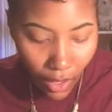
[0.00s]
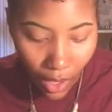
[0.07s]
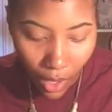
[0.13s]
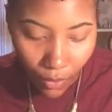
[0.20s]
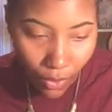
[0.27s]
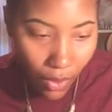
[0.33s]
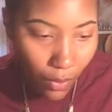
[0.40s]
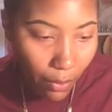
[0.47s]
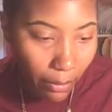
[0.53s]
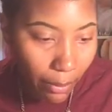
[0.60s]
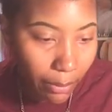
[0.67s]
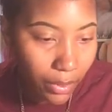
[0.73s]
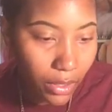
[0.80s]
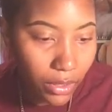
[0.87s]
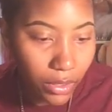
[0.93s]
I roll with my
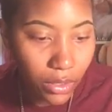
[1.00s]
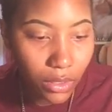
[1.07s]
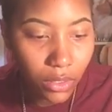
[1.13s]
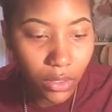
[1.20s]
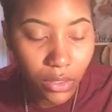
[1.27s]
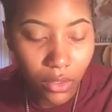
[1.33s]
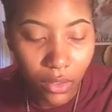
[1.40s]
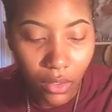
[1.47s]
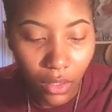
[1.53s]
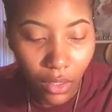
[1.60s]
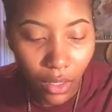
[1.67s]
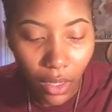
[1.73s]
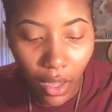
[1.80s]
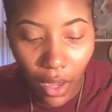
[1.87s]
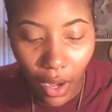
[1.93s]
punches.
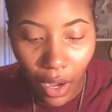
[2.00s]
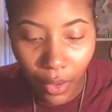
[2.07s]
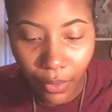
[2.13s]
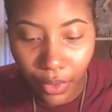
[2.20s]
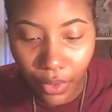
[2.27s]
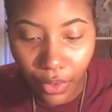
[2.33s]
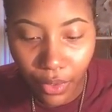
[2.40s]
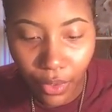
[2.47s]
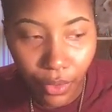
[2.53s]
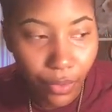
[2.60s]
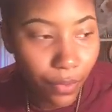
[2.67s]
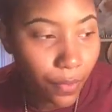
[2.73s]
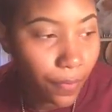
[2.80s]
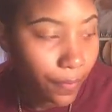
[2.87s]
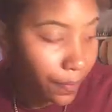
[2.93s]
I really do.